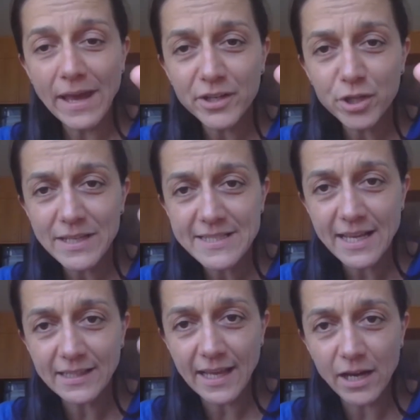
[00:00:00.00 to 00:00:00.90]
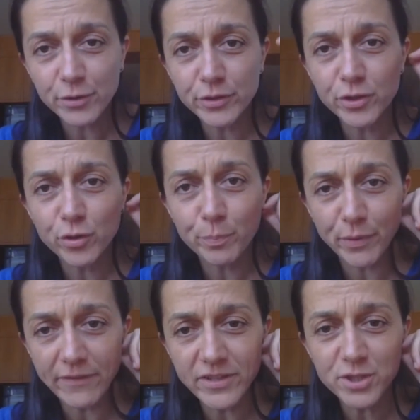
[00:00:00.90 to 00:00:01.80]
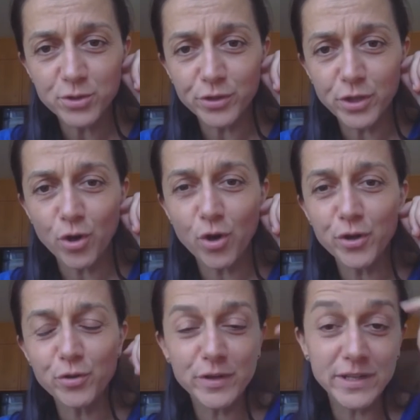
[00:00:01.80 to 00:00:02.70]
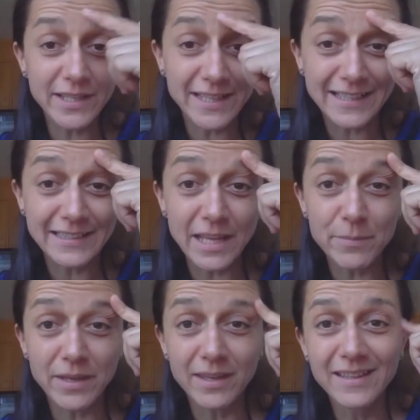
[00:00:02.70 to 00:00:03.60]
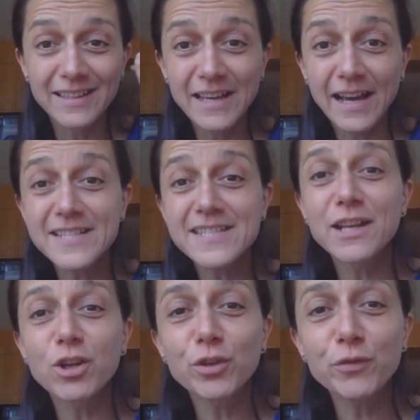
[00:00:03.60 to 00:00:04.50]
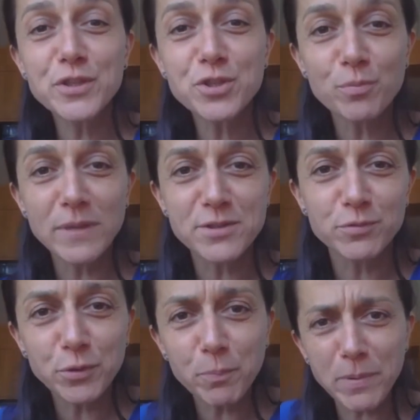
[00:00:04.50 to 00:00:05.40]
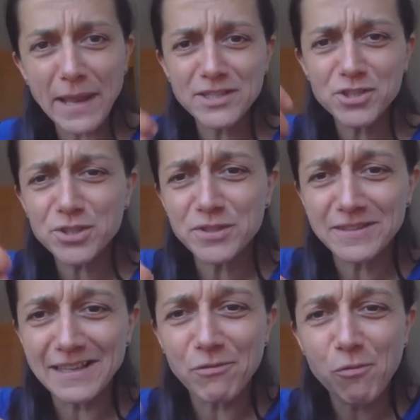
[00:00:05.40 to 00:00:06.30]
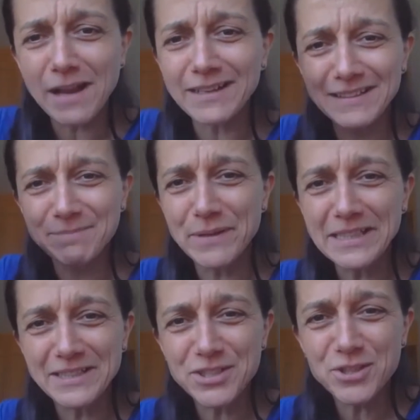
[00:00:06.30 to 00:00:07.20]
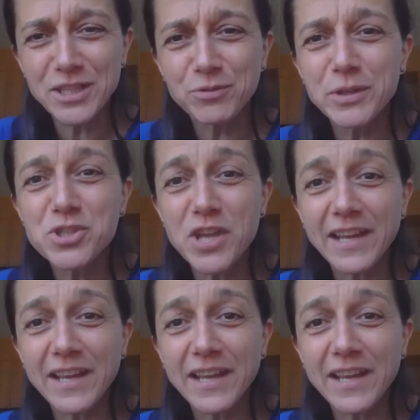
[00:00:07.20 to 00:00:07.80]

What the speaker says: Where are you exactly? Are you in your private studio or you're in the academy? I see a lot of instruments. Would you play just one beat, just that we